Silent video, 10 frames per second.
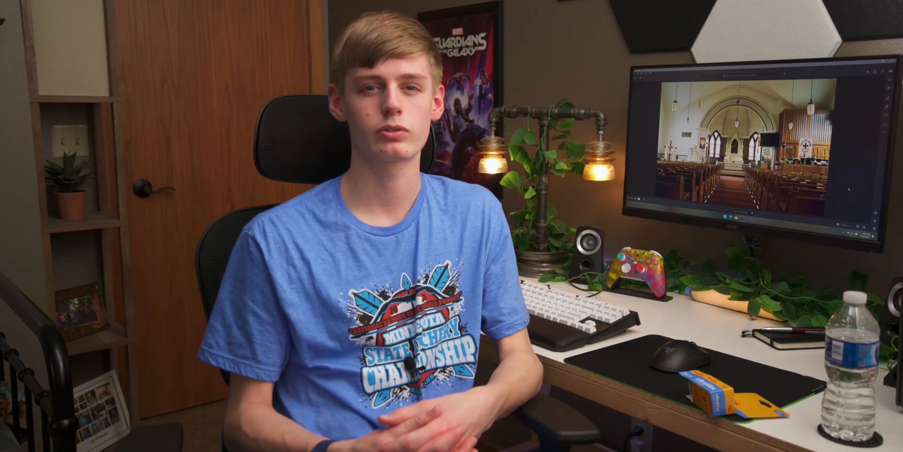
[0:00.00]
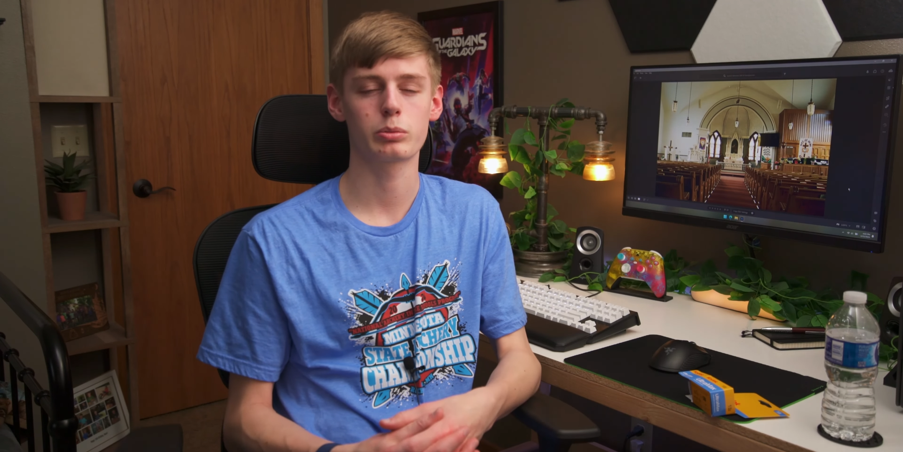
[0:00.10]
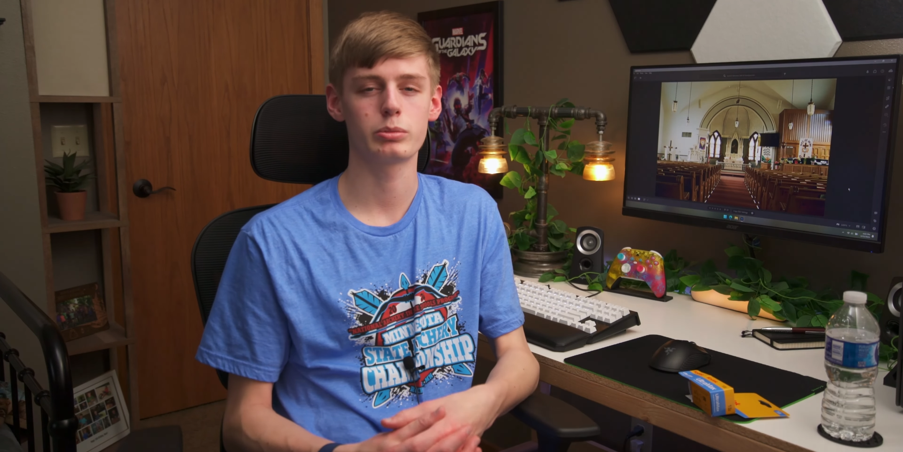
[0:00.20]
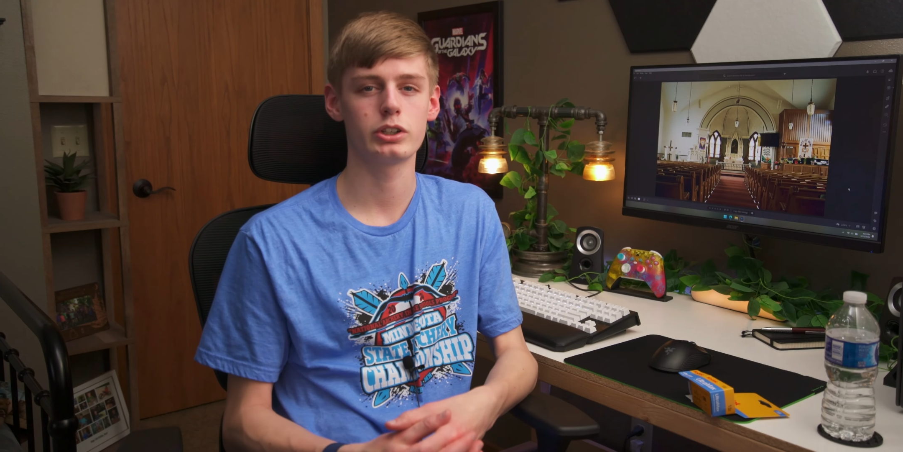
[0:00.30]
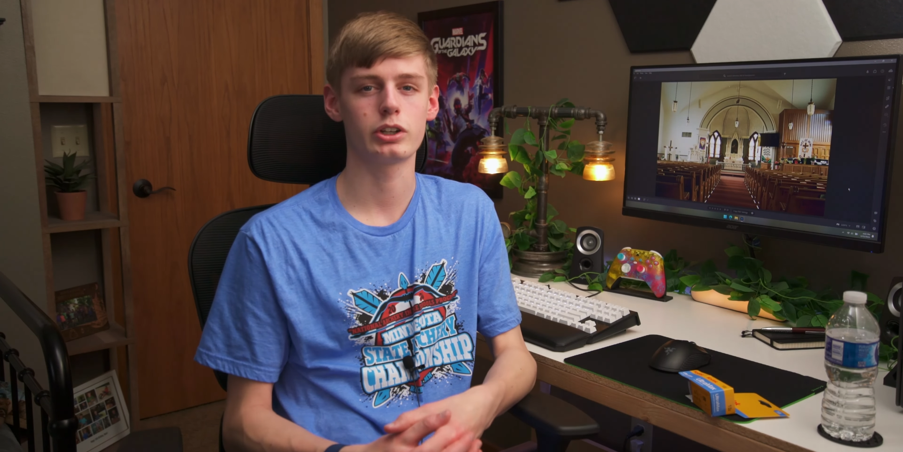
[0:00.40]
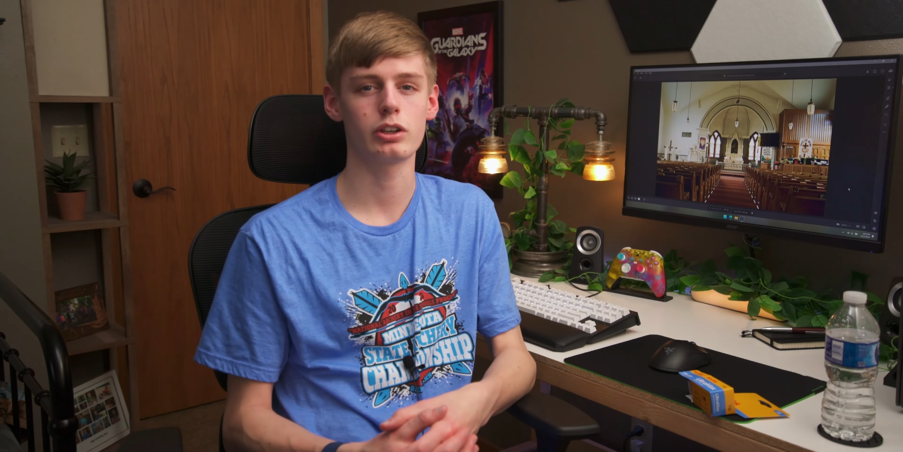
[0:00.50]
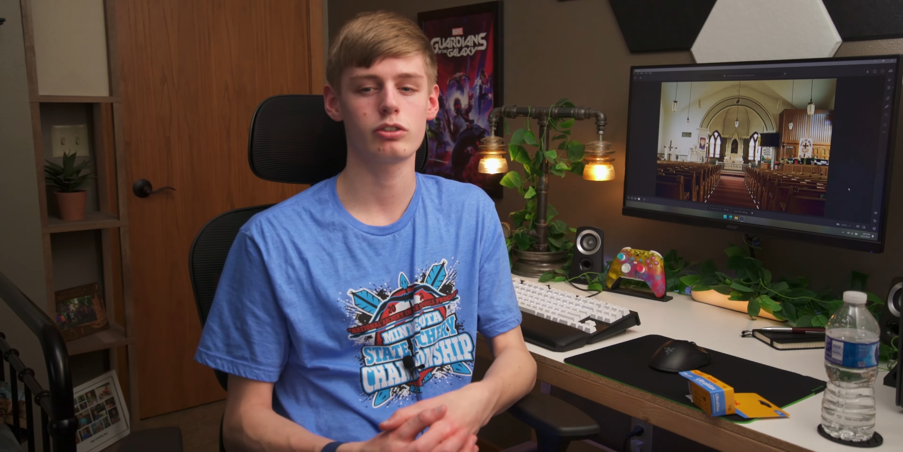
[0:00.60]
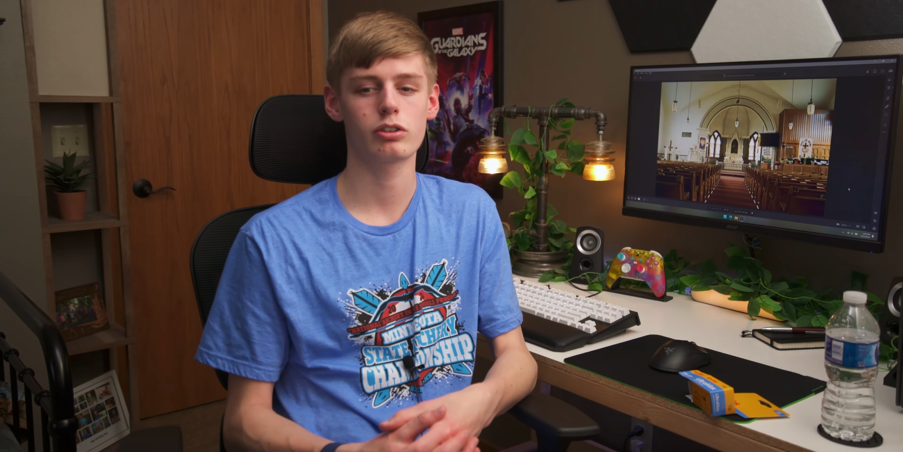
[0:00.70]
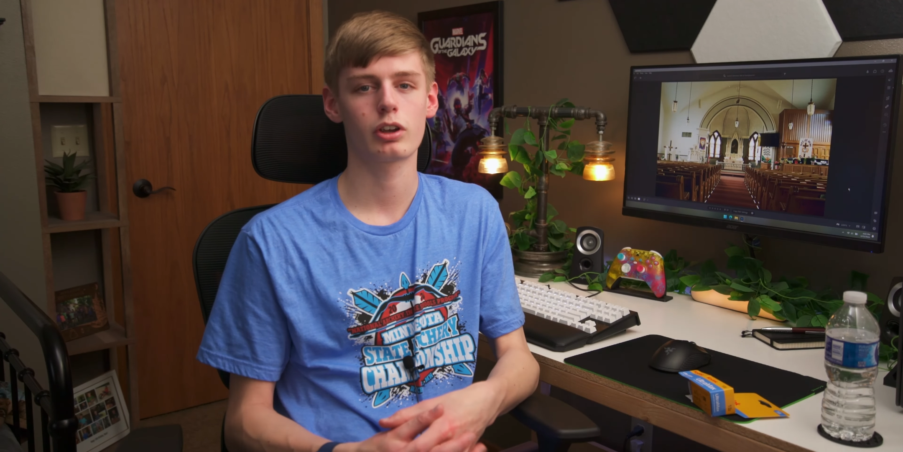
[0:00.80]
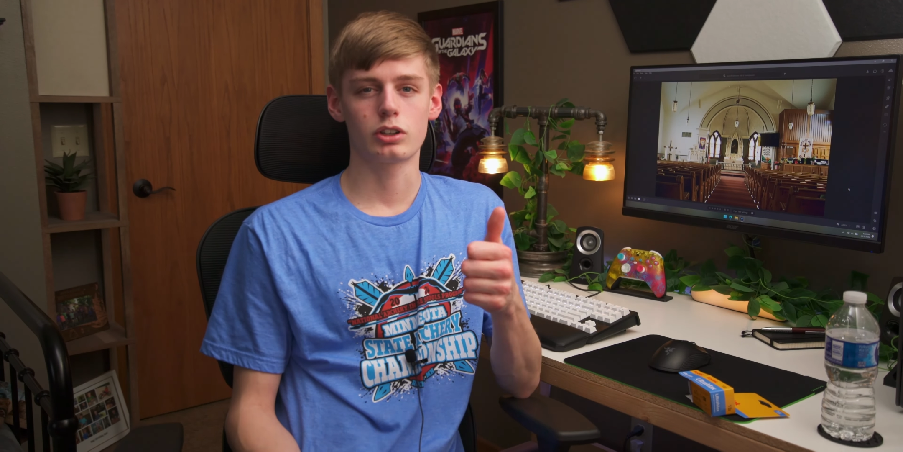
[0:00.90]
from
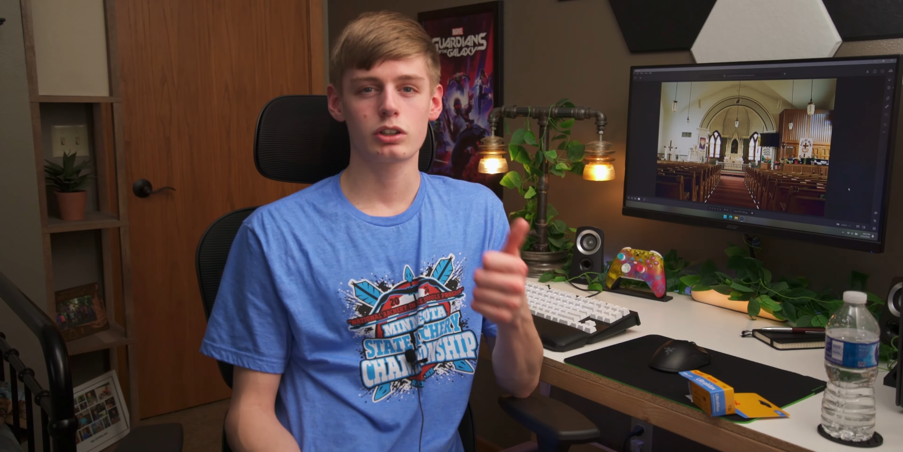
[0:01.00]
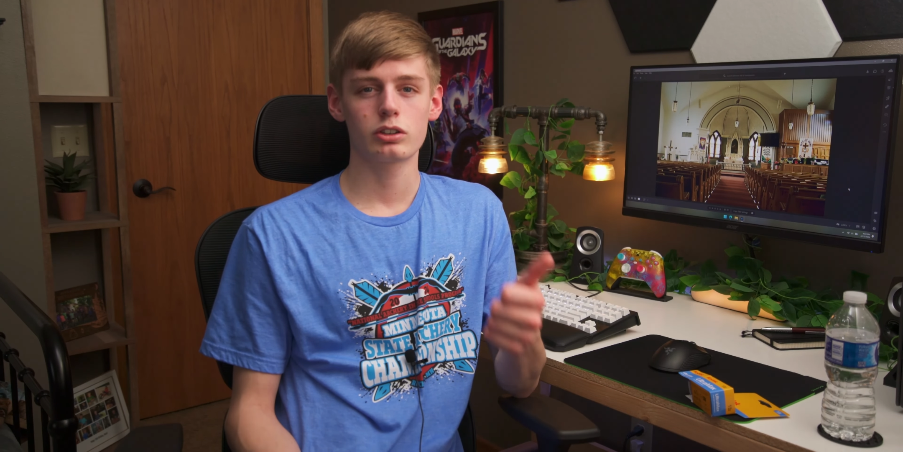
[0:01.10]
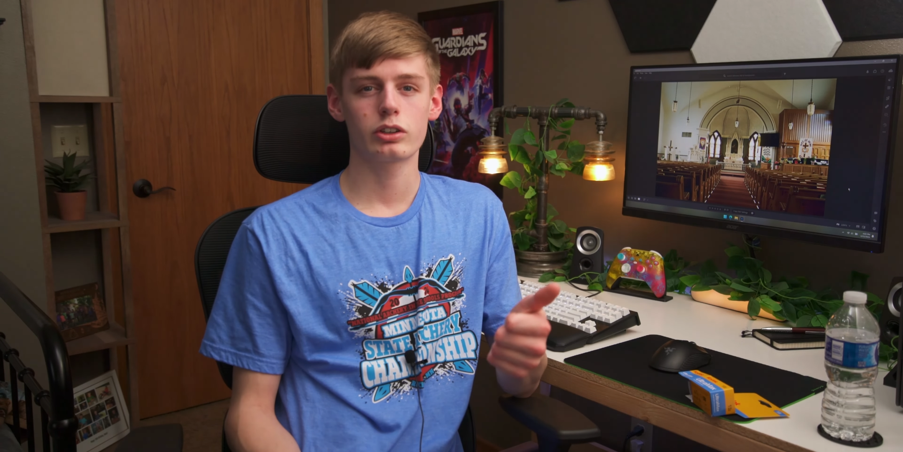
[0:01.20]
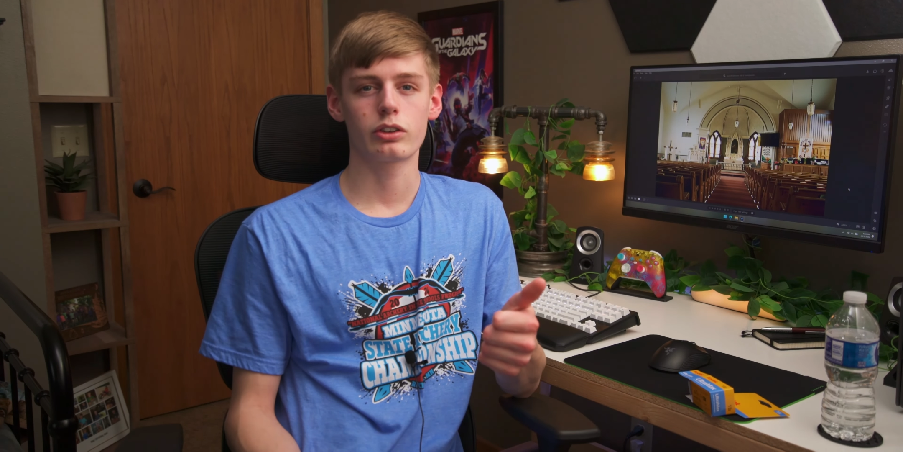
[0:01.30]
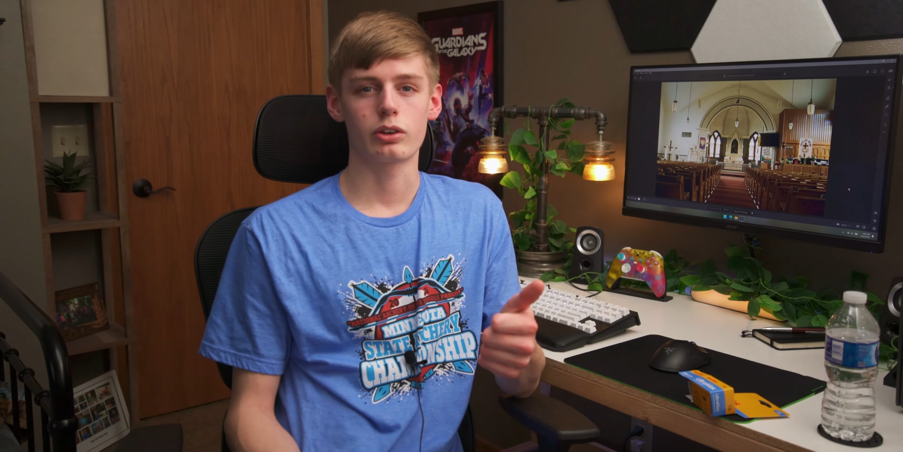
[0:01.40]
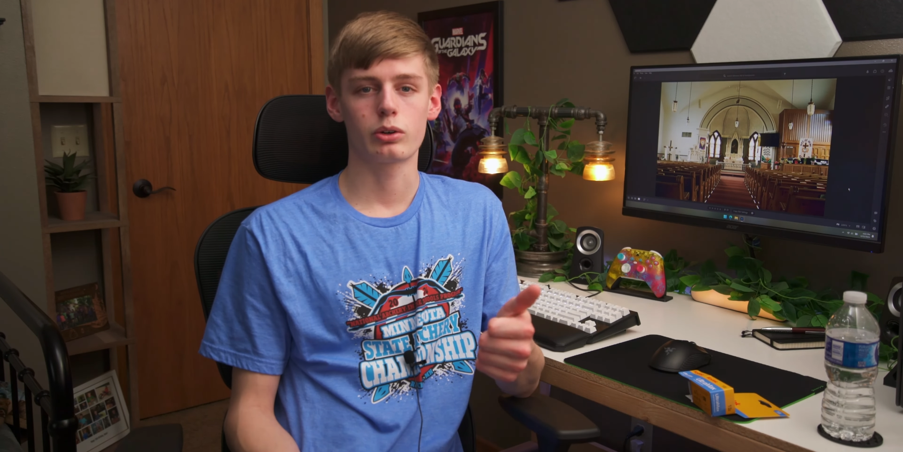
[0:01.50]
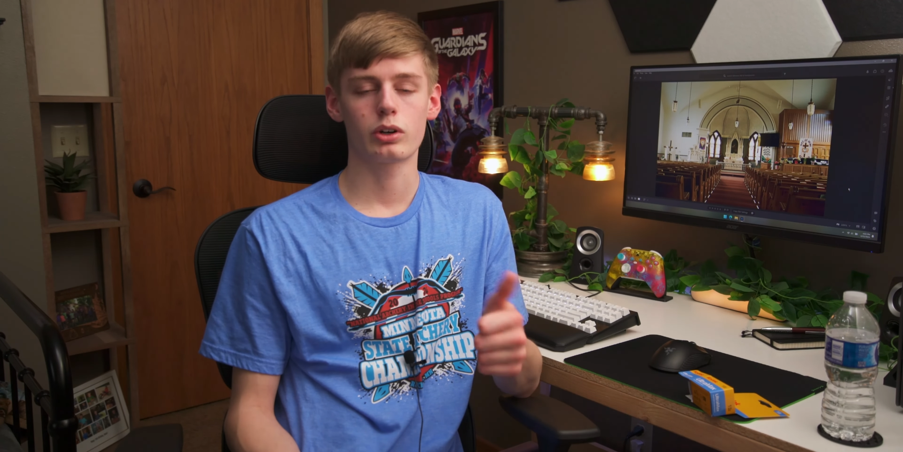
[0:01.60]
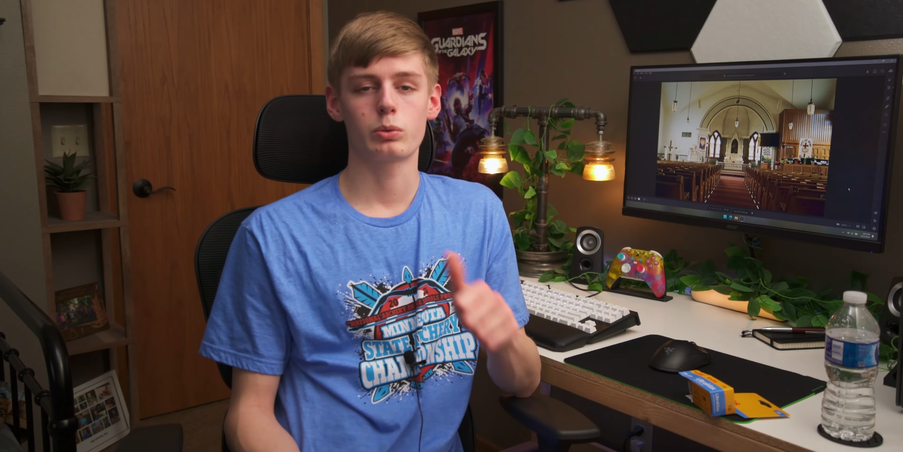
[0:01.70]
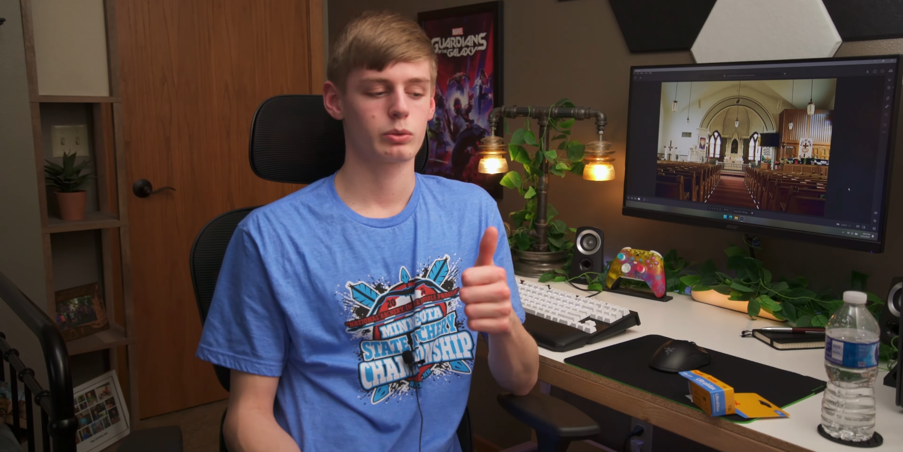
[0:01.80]
B&H. Luckily though,